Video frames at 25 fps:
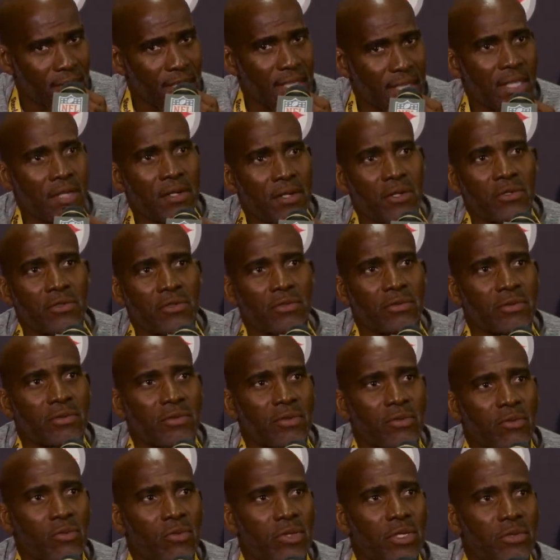You know,
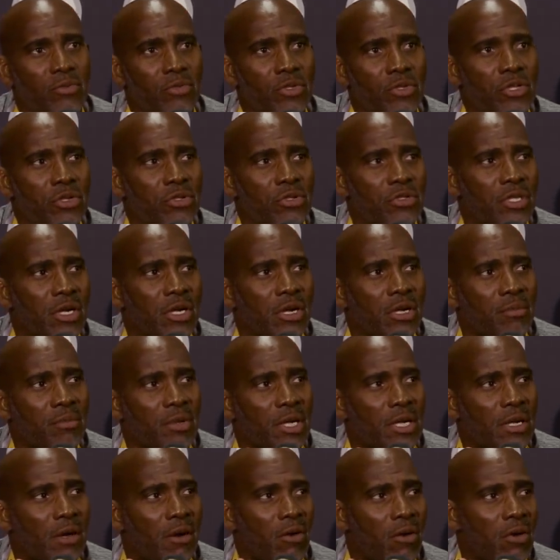when you talk
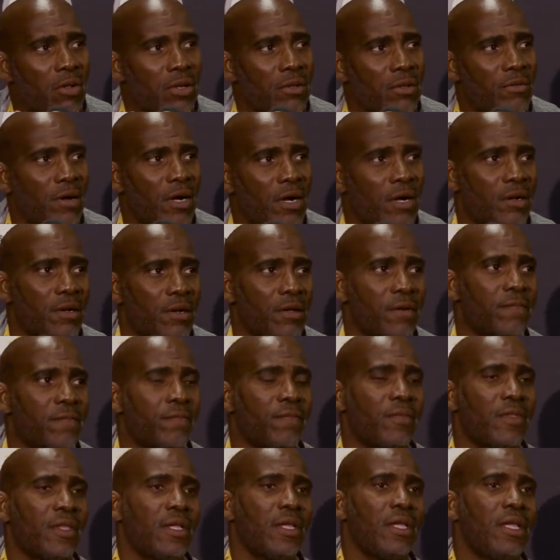about a Hall of Honor,
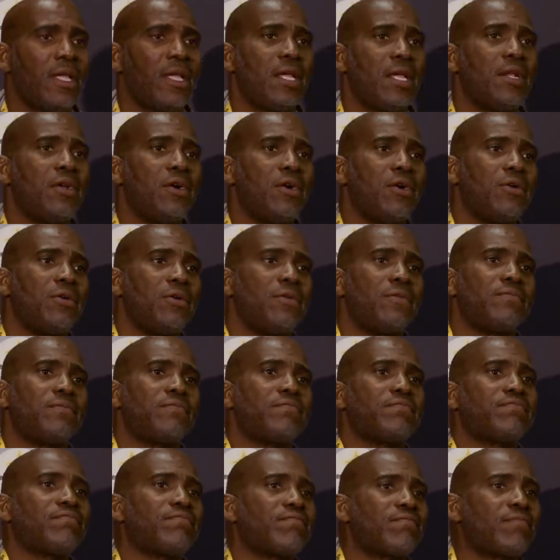you know,
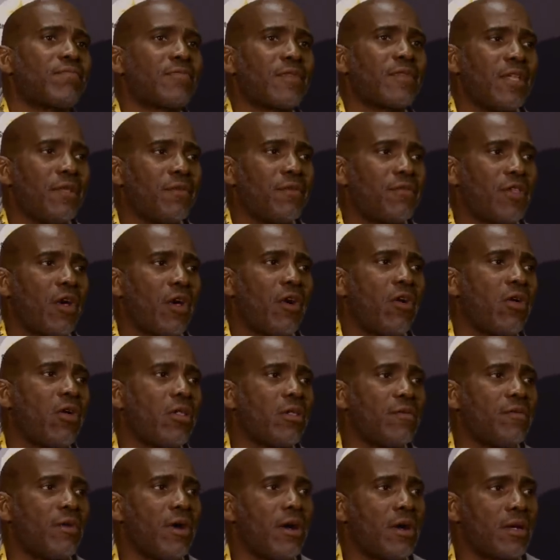if the Hall
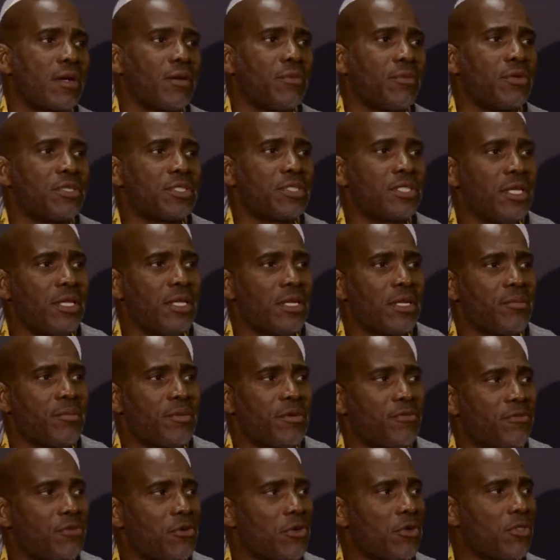of Honor was here
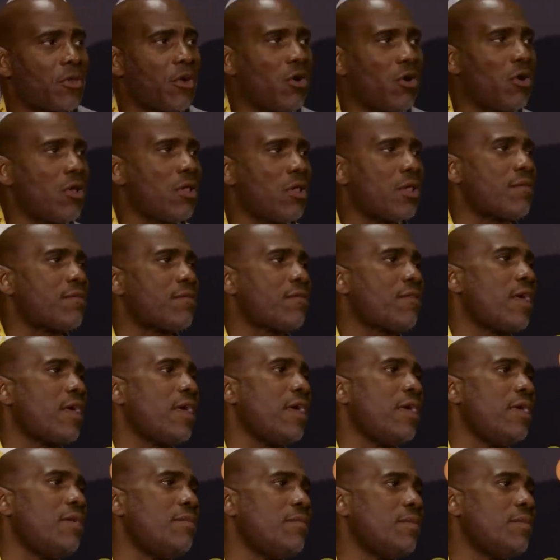before the Hall of
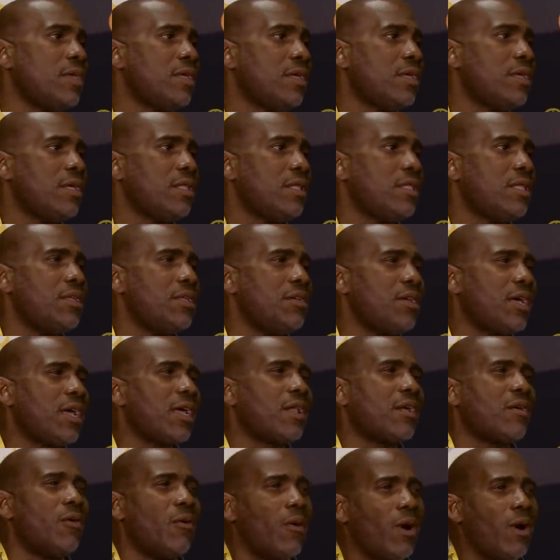Fame, then you
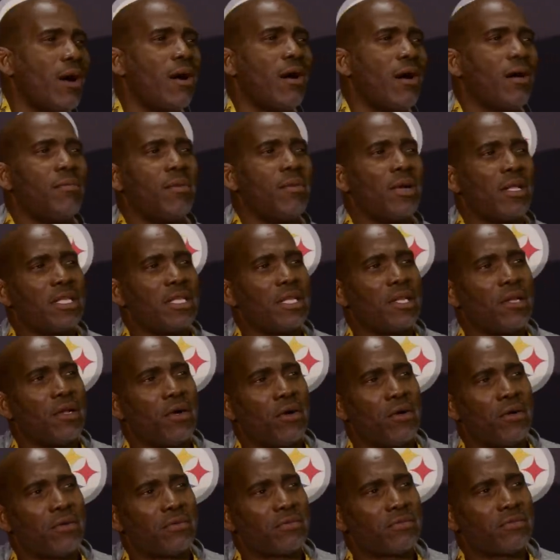kind of go, wow. But, you
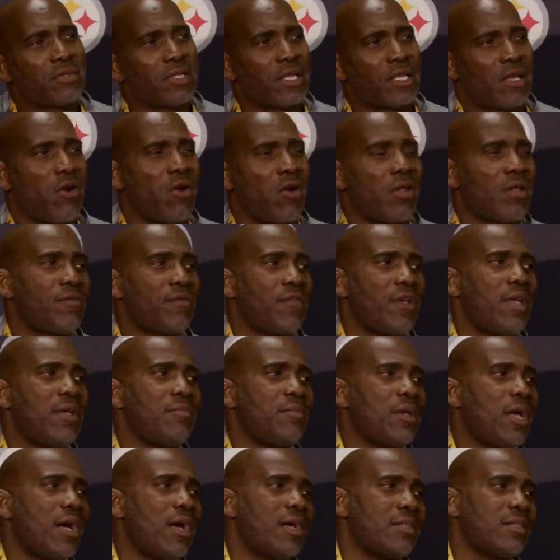know, Hall of
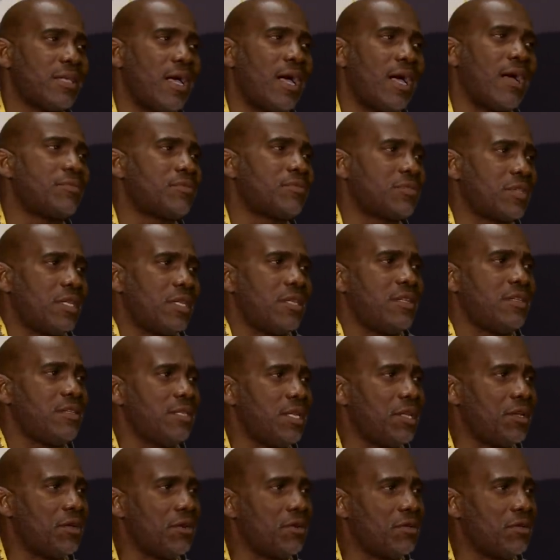Fame guys, obviously,
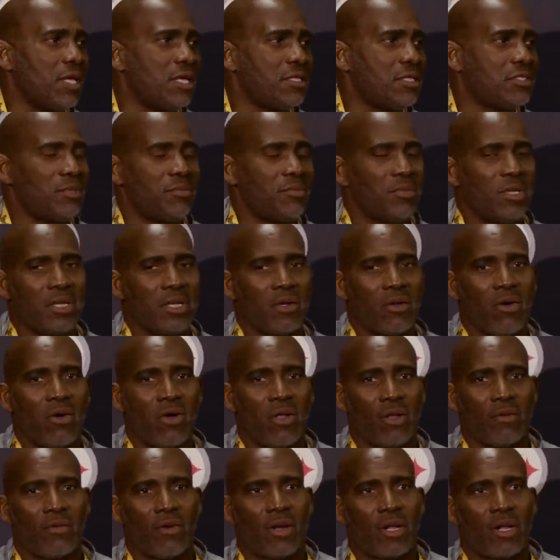you know, they should be in the
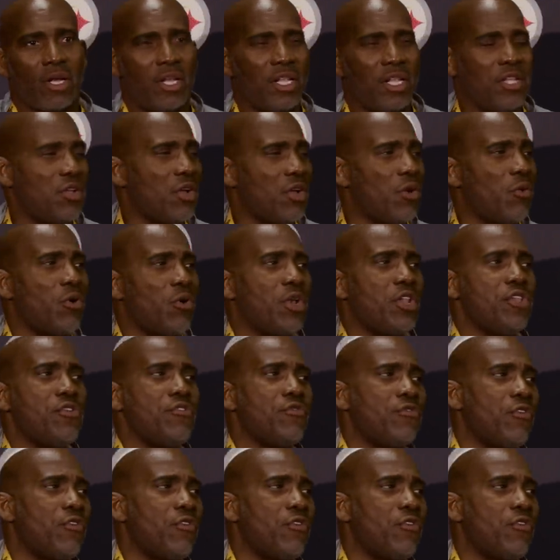Hall of Honor. Then you go, where do you